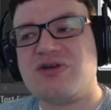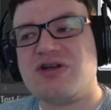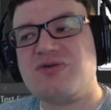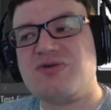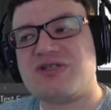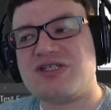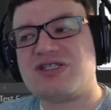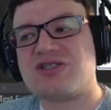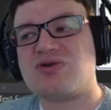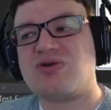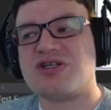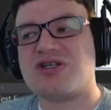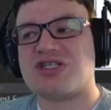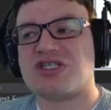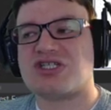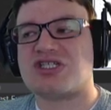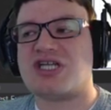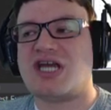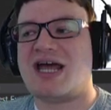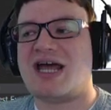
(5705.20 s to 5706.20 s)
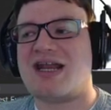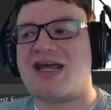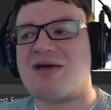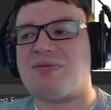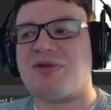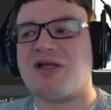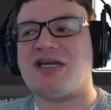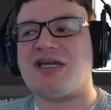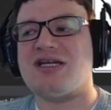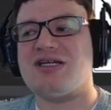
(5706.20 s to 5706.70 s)
know, Discord is a chat
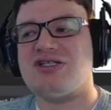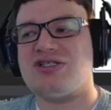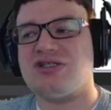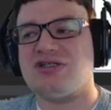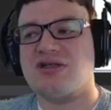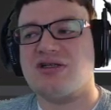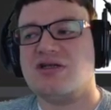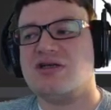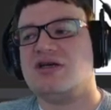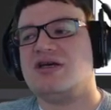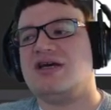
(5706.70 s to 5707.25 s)
application.